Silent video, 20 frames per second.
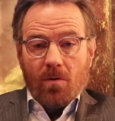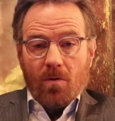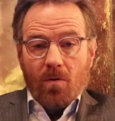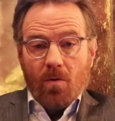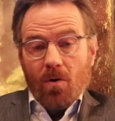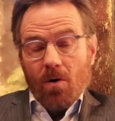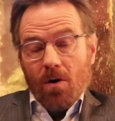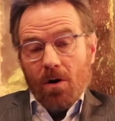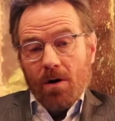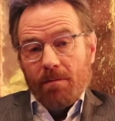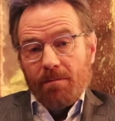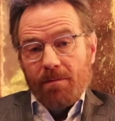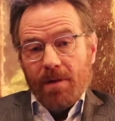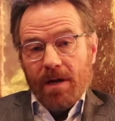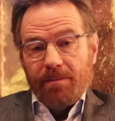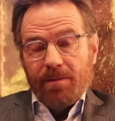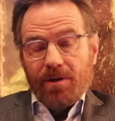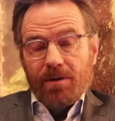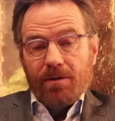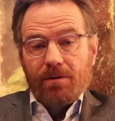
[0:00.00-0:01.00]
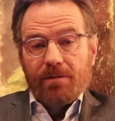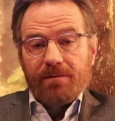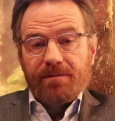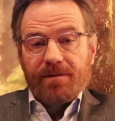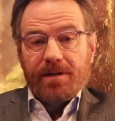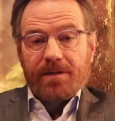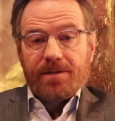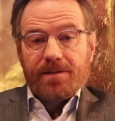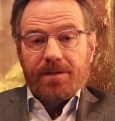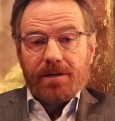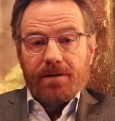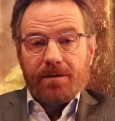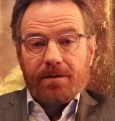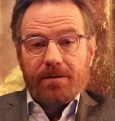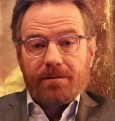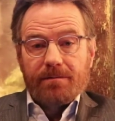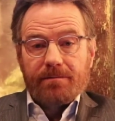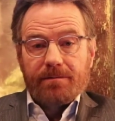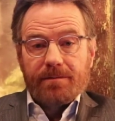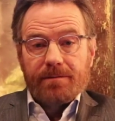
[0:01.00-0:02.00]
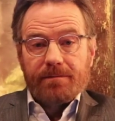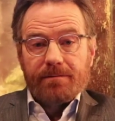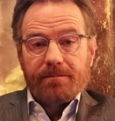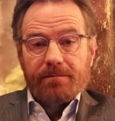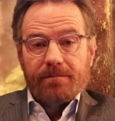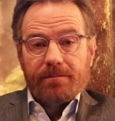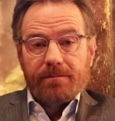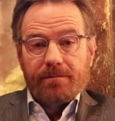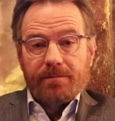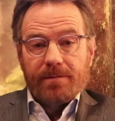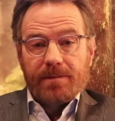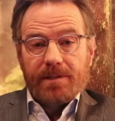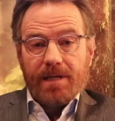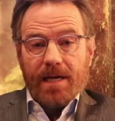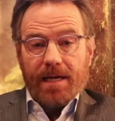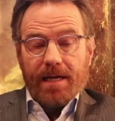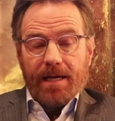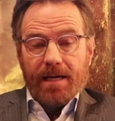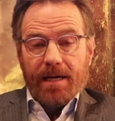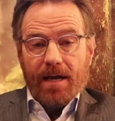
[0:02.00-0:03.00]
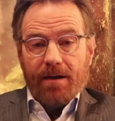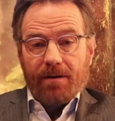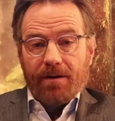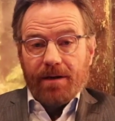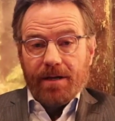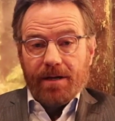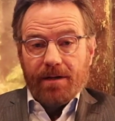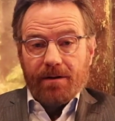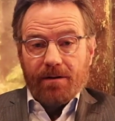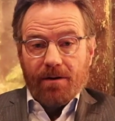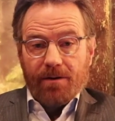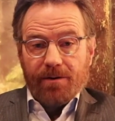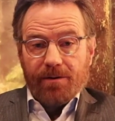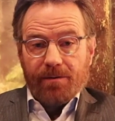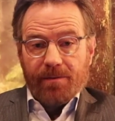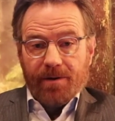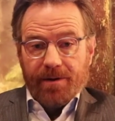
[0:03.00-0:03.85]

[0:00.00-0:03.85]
Or maybe you've considered taking out a hit on your